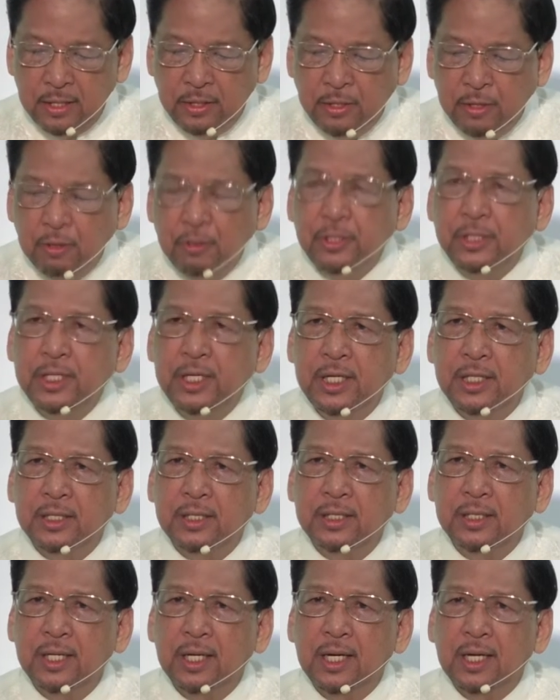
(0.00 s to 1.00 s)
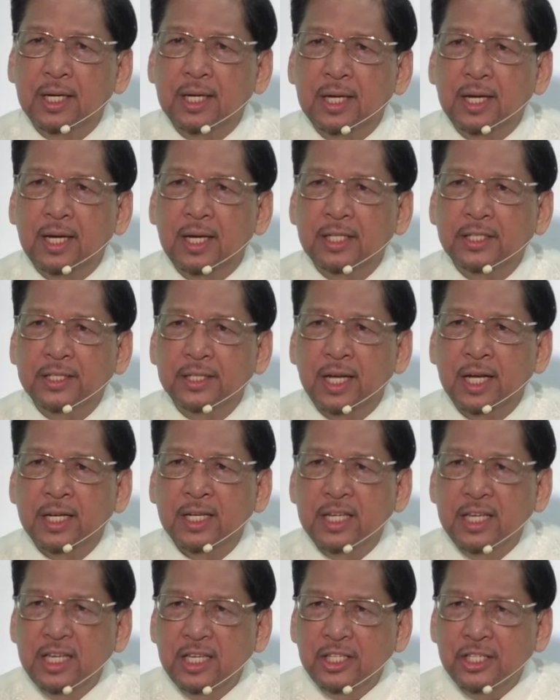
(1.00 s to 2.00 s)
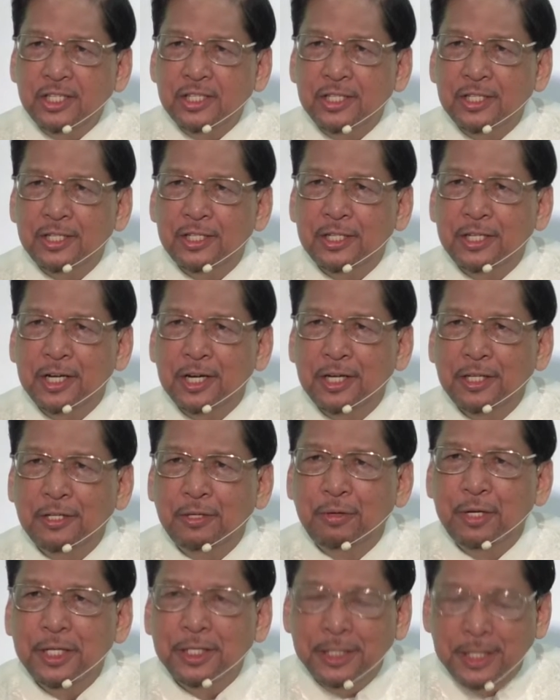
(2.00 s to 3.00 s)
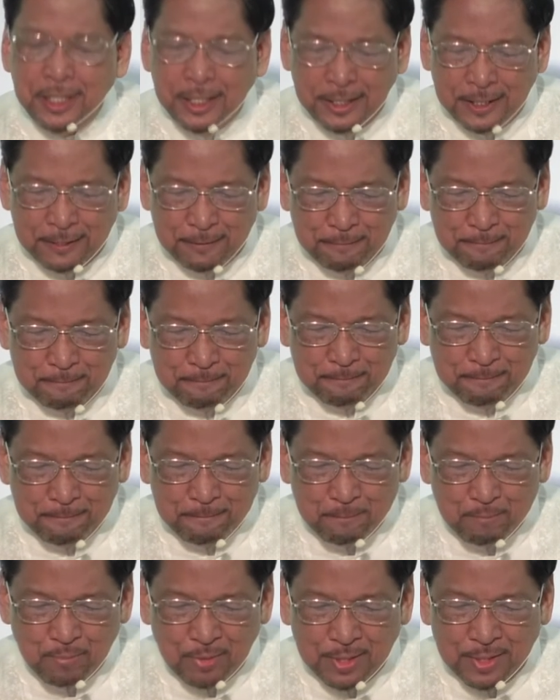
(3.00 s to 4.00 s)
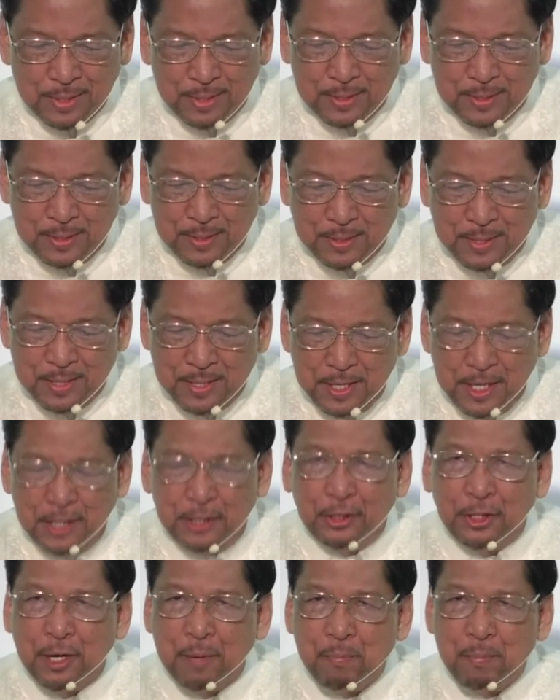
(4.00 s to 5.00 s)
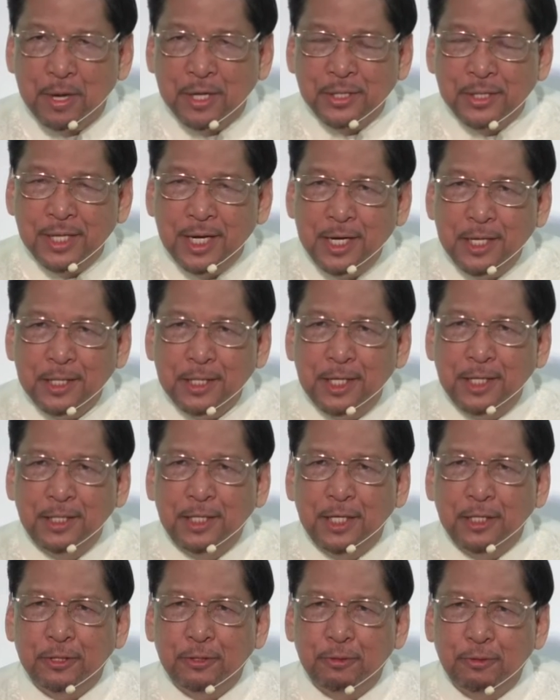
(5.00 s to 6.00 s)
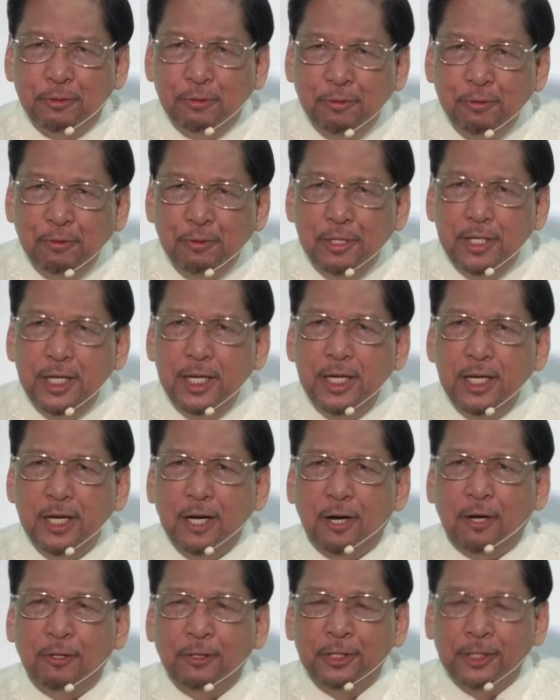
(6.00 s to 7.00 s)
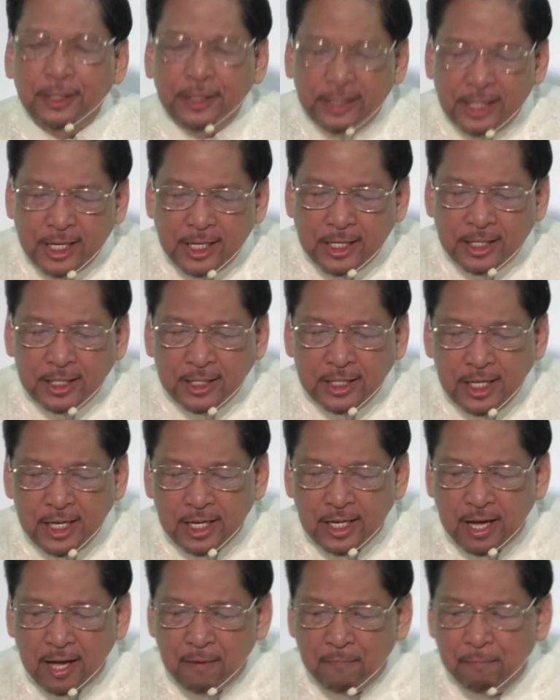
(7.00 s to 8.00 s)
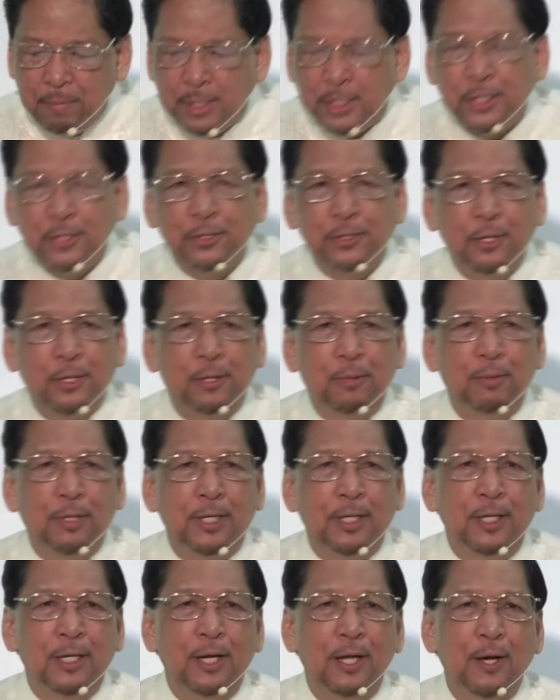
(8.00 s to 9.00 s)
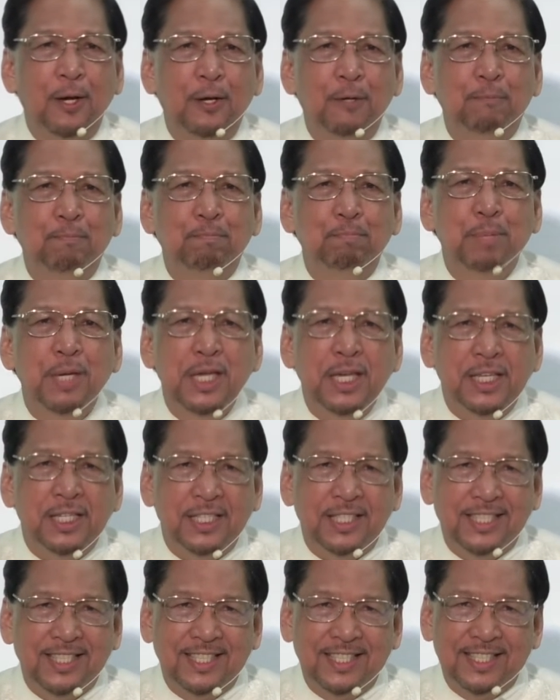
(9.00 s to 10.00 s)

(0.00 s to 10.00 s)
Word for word: use it as an Easter greeting. It represented a truly authentic bestowal of peace